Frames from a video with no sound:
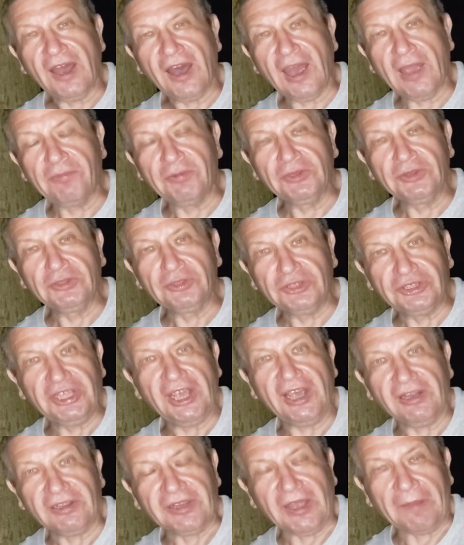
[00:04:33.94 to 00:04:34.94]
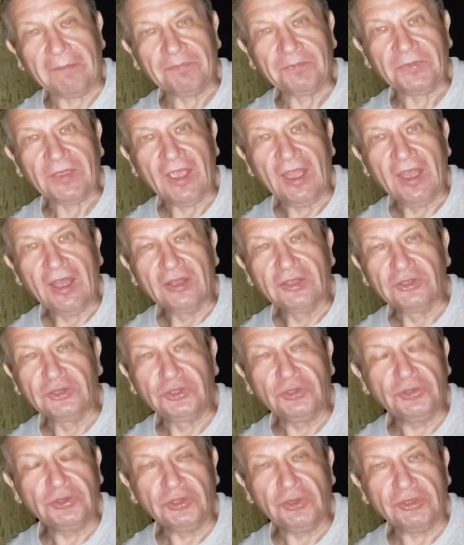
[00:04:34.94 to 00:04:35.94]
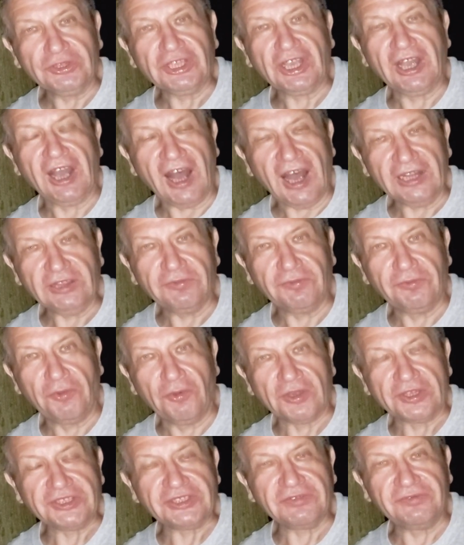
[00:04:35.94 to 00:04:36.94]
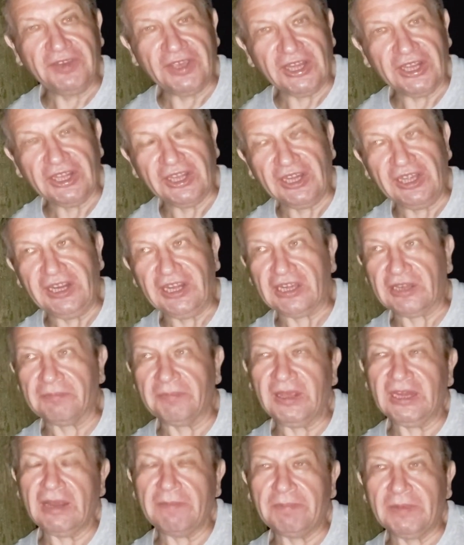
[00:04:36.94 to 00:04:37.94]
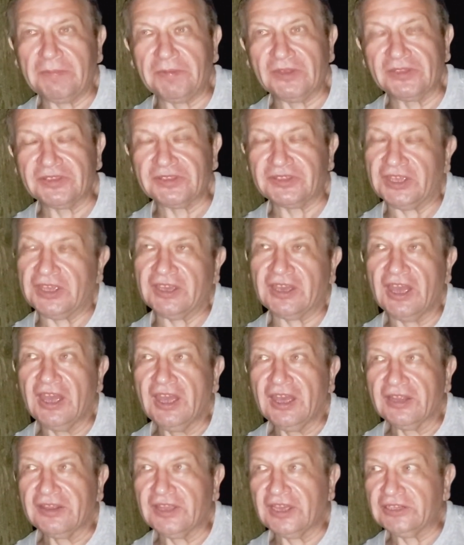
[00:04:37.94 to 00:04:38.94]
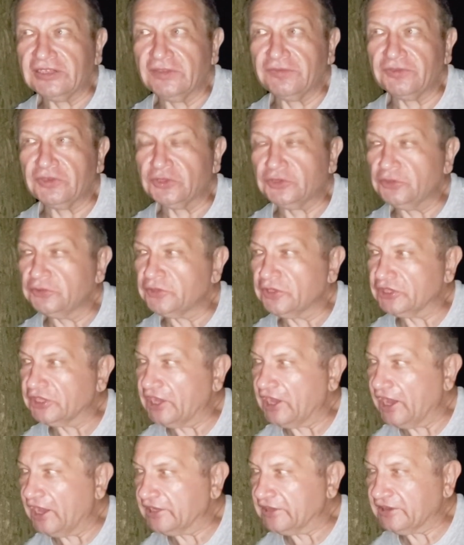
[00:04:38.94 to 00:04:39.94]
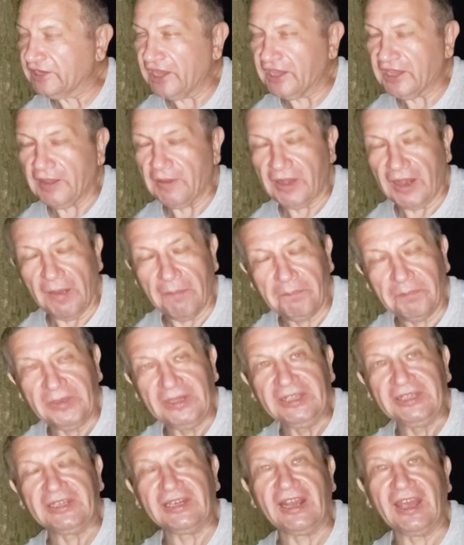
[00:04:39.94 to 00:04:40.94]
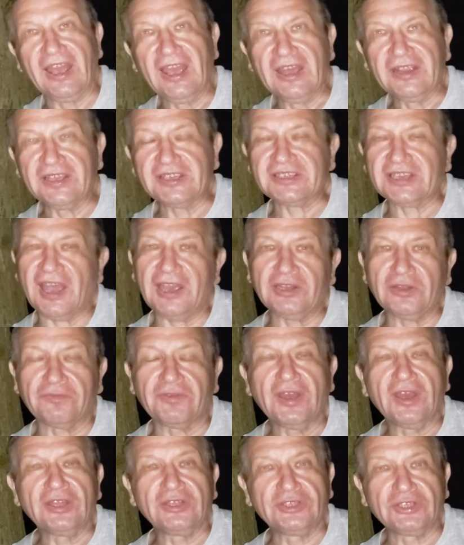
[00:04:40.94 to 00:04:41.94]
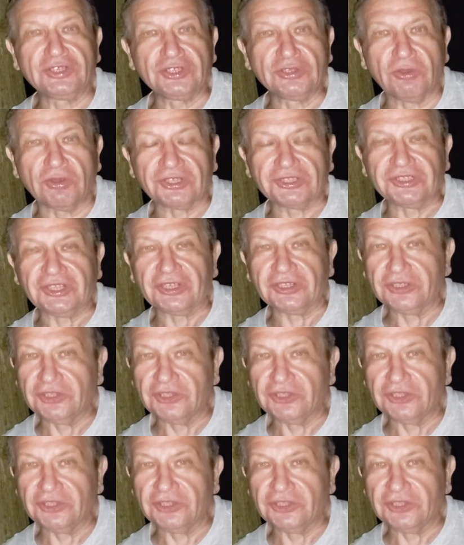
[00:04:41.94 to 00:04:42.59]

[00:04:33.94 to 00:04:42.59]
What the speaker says: I want to tell them, do not cut forest very clear. Many people think that if you do not cut like completely, this kind of disorder.